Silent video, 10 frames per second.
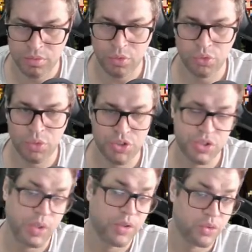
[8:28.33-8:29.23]
Frost Rush
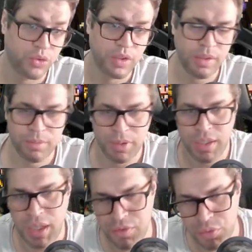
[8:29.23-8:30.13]
tries to stun, but
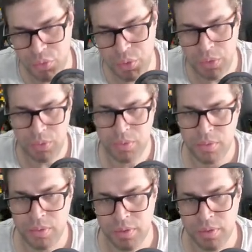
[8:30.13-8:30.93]
I have Goodwill.